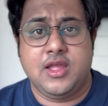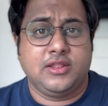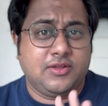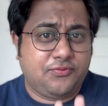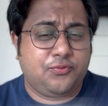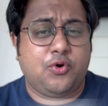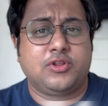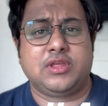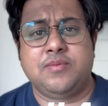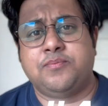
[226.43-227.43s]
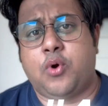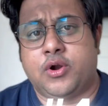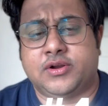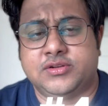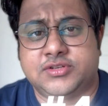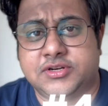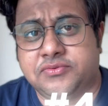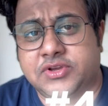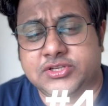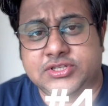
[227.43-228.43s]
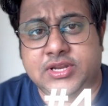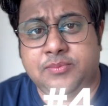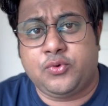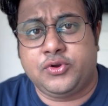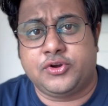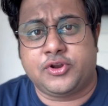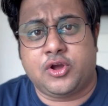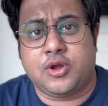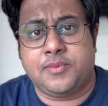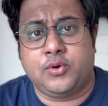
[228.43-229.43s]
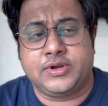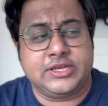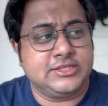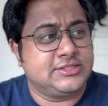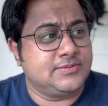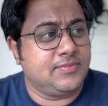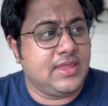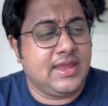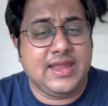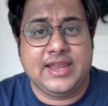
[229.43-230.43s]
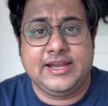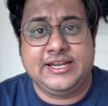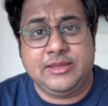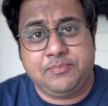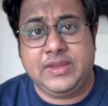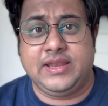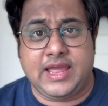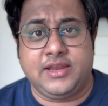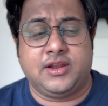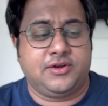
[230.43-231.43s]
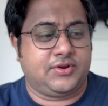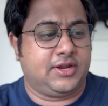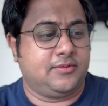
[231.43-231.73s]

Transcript: The fourth important certification I'm going to talk about is DP900.